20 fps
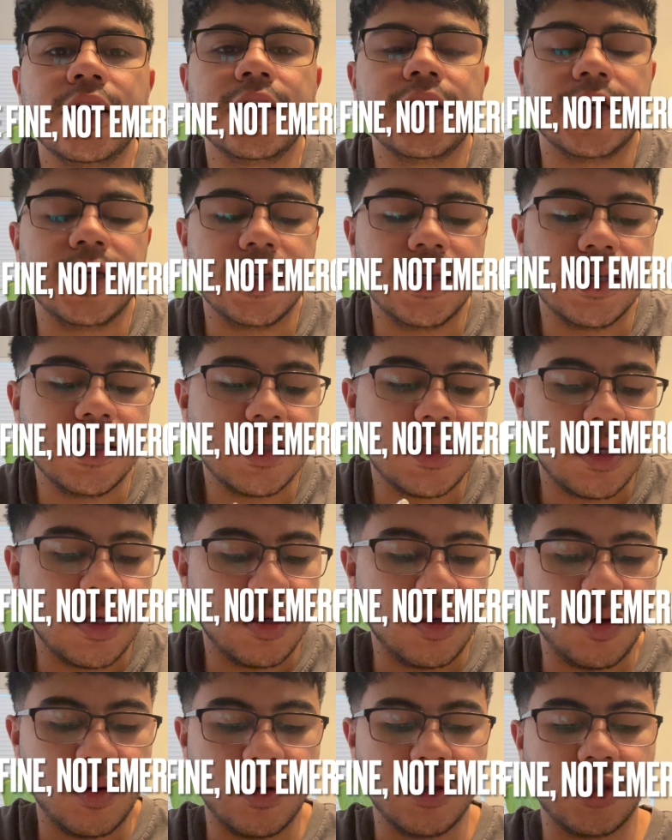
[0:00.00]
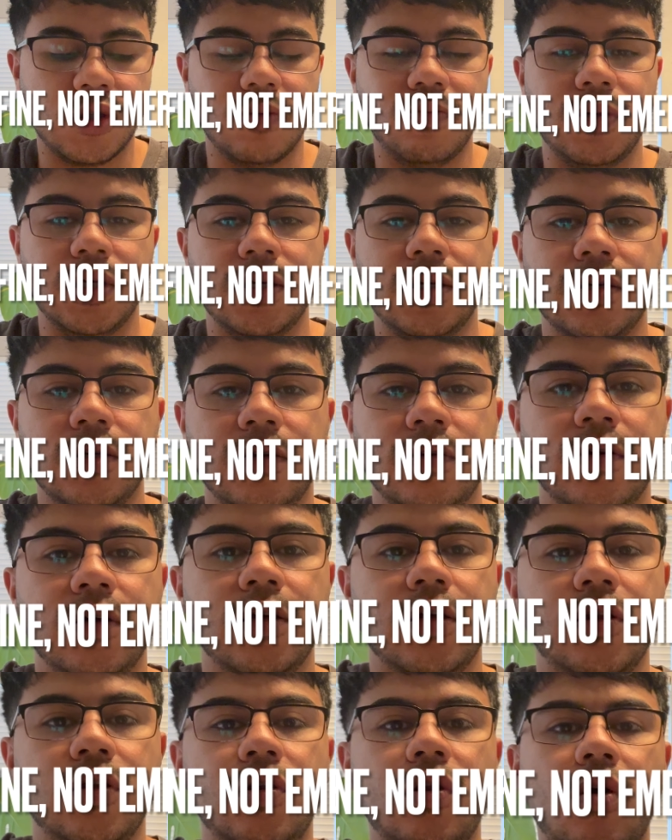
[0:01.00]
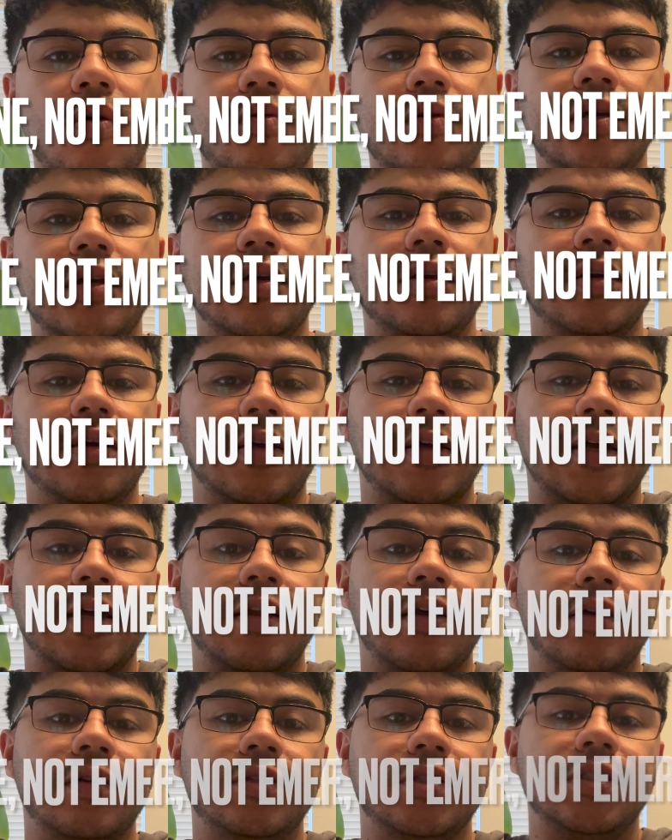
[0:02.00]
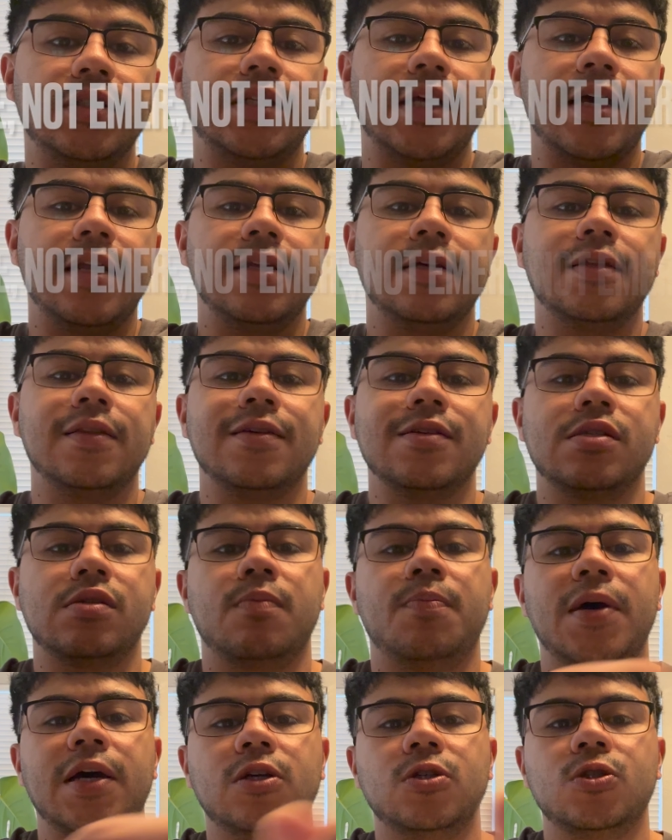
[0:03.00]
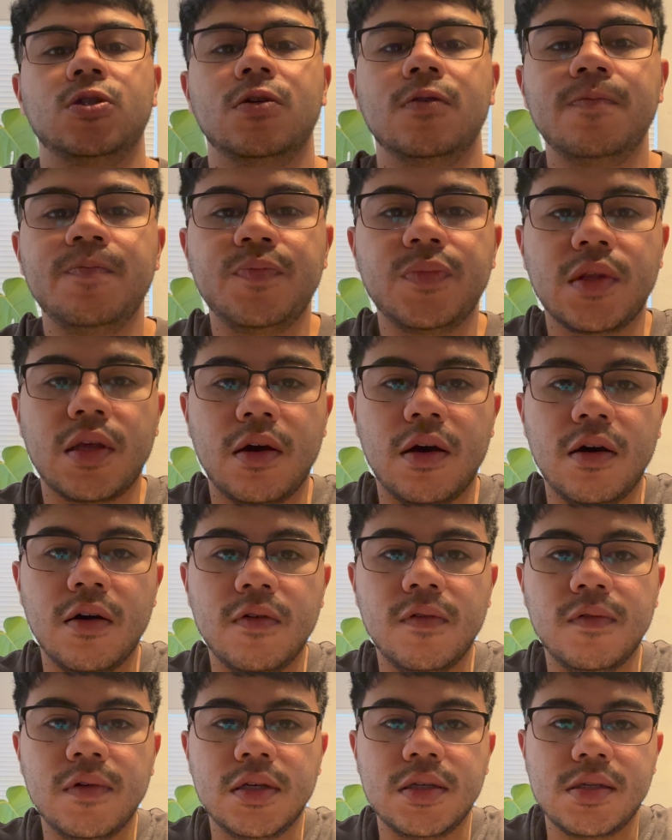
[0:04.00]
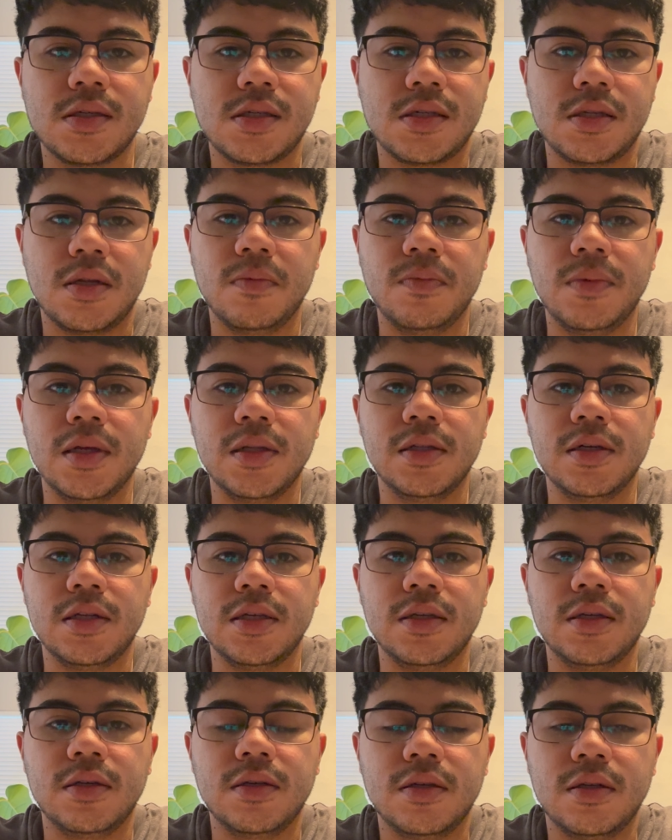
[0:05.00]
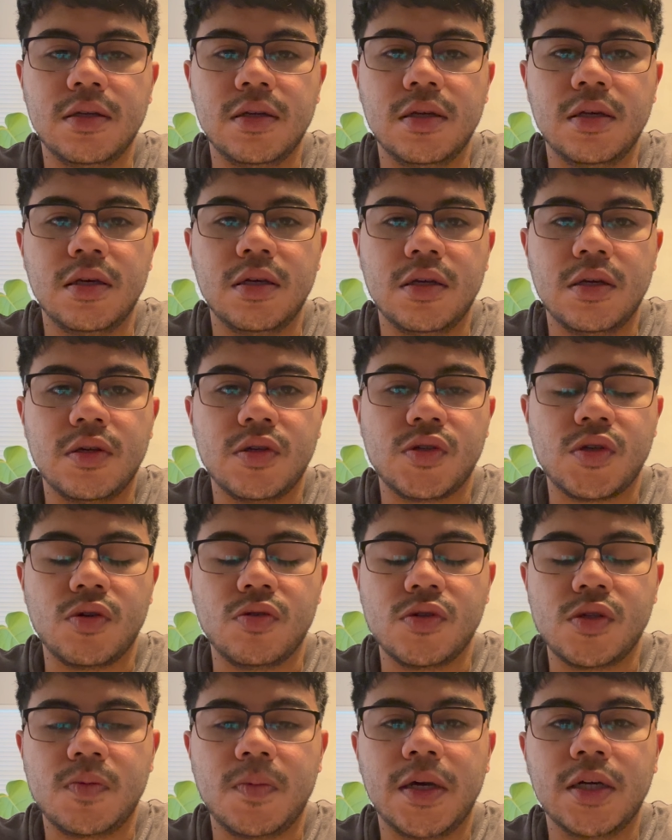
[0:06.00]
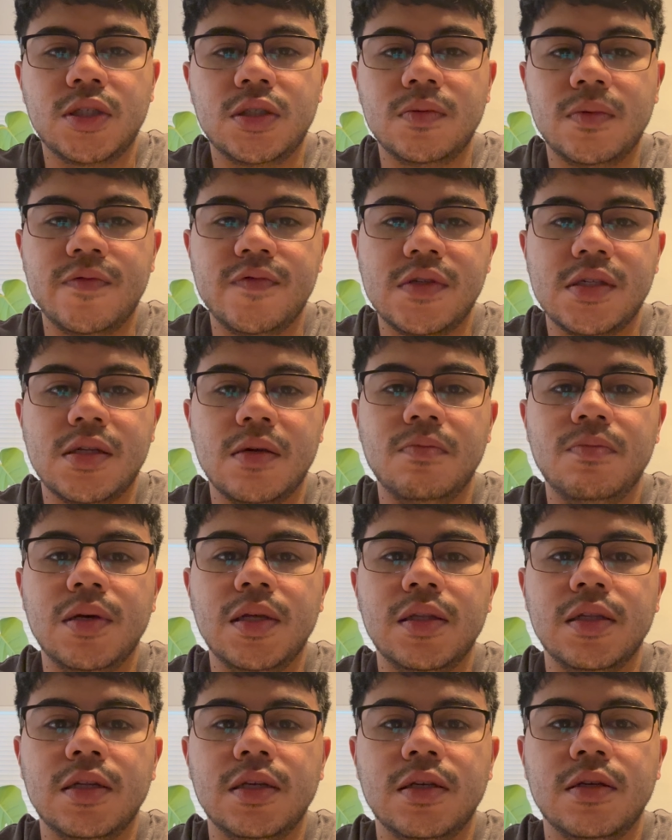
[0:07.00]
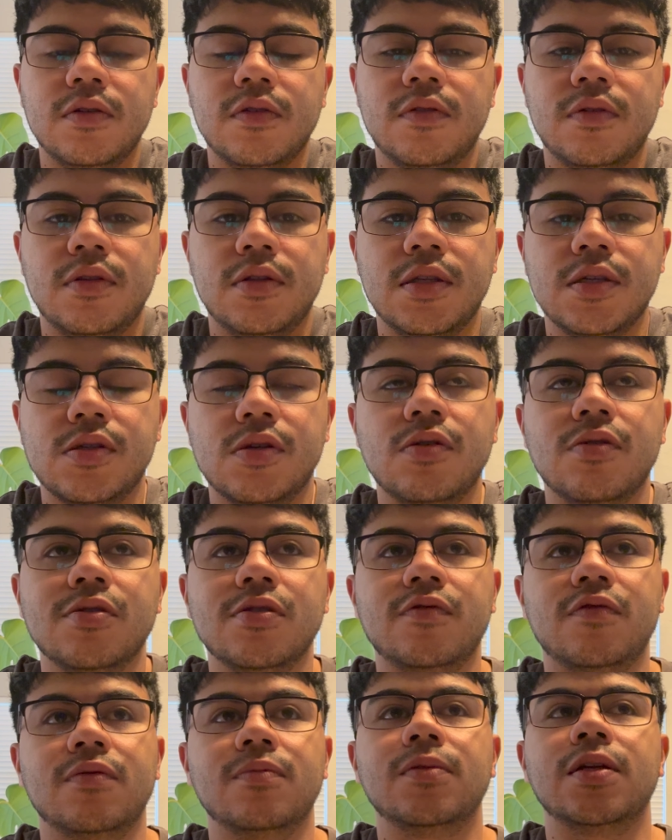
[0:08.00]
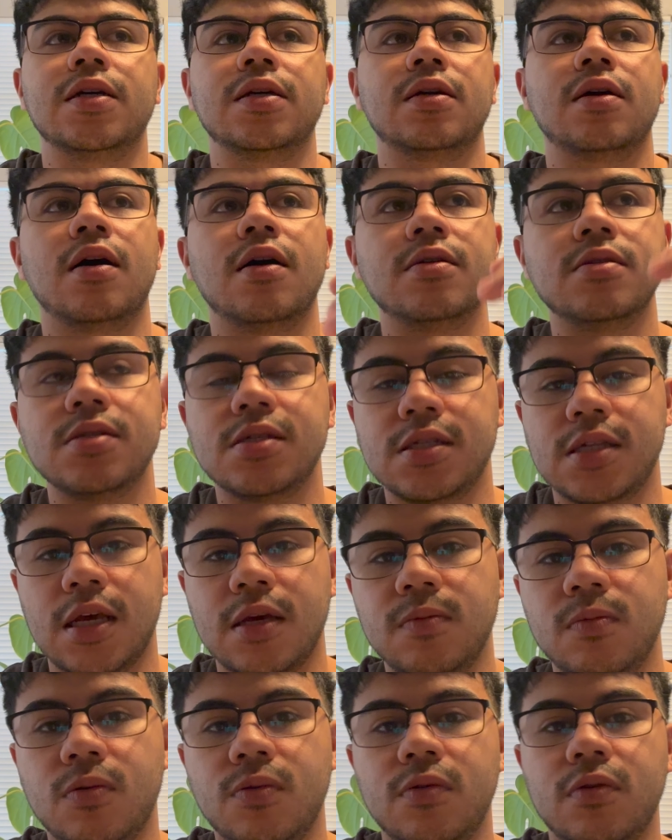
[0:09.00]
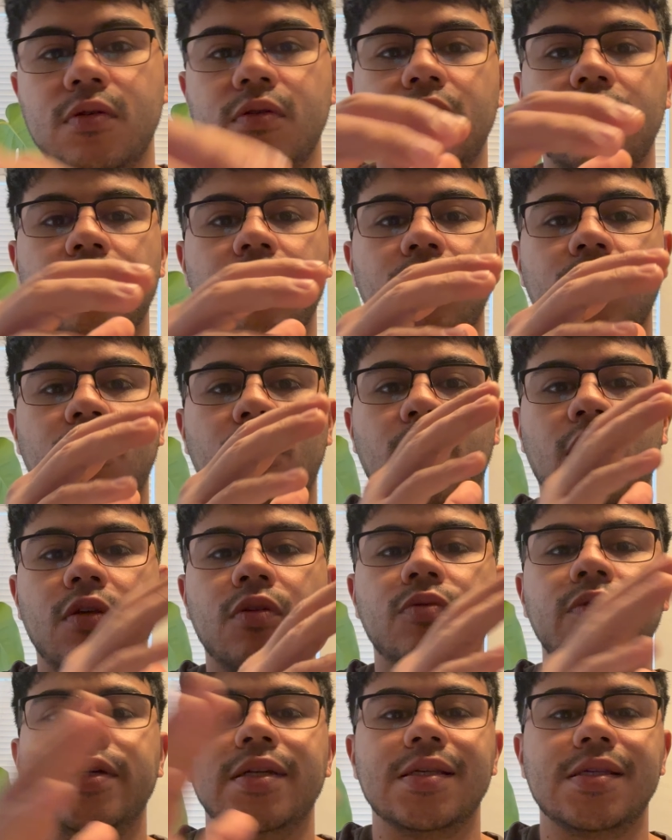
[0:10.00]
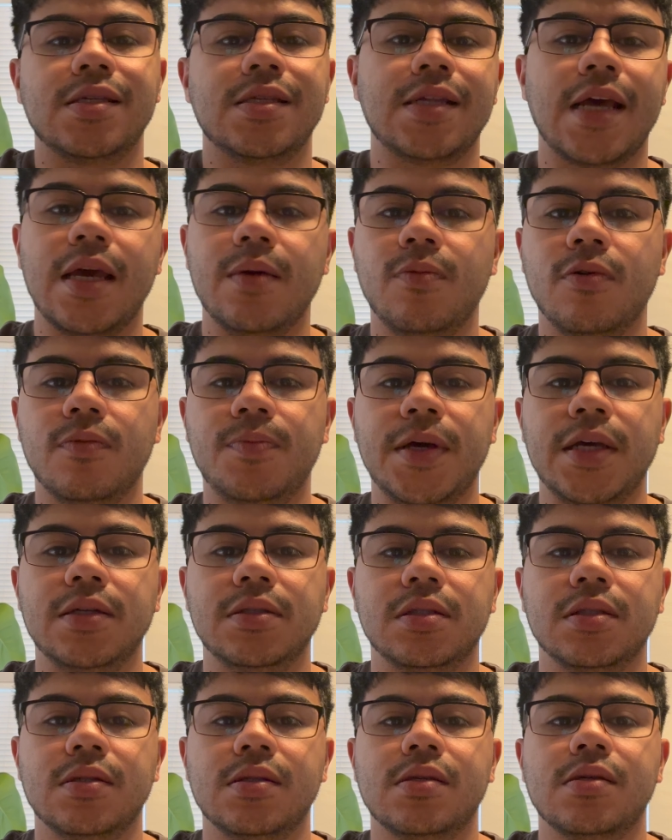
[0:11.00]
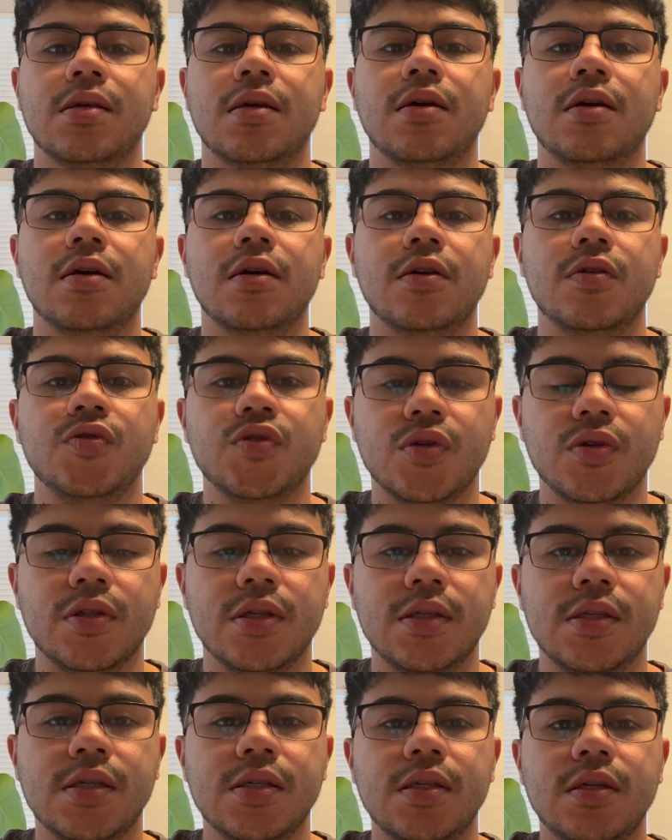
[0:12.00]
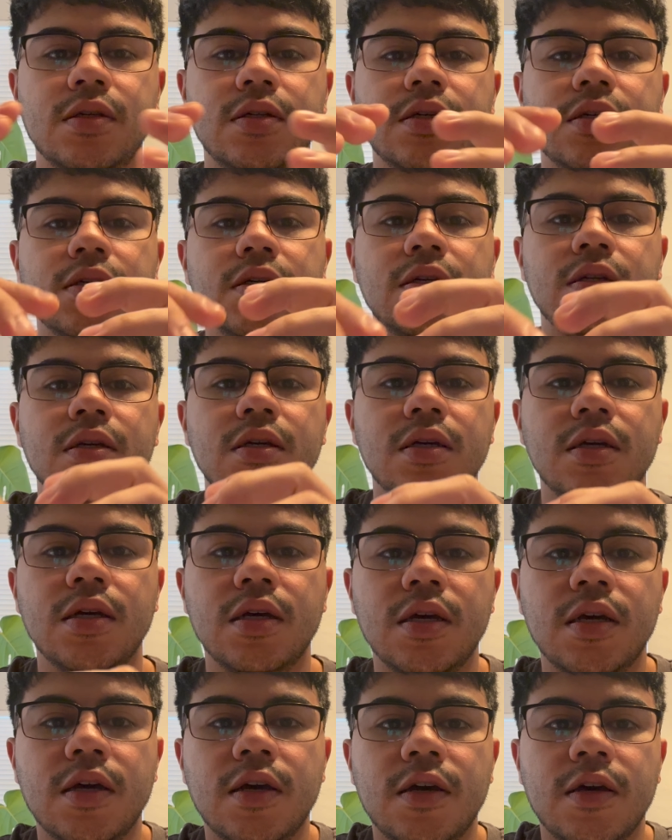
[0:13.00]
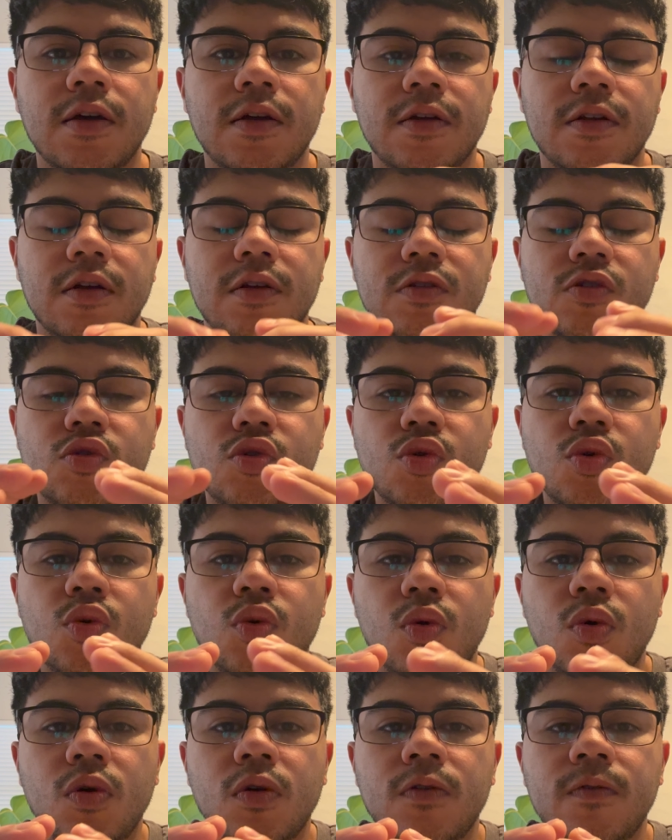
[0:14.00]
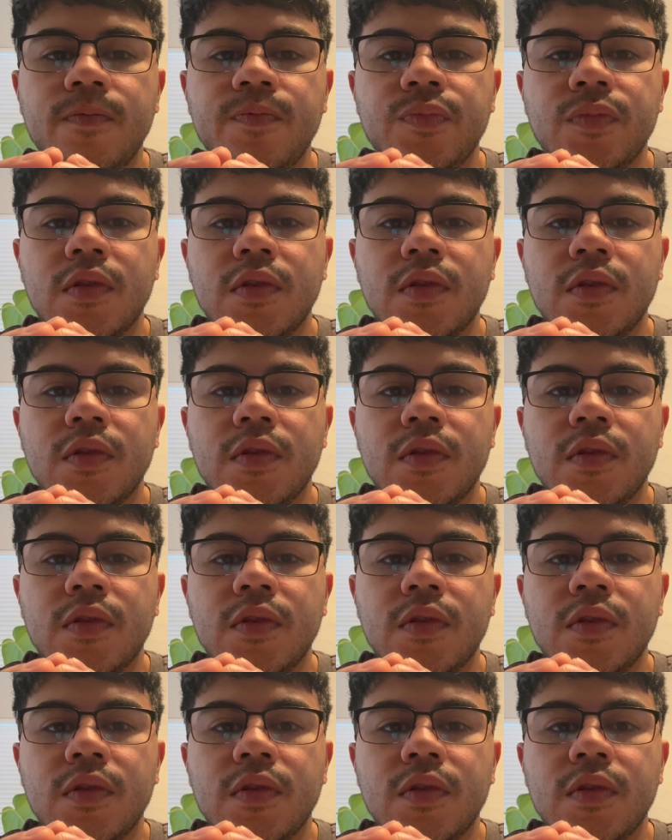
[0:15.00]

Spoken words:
is going to be knowing and understanding the spectrum of stability. So spectrum of stability, this goes from unstable all the way to stable patients. So this is a good tool,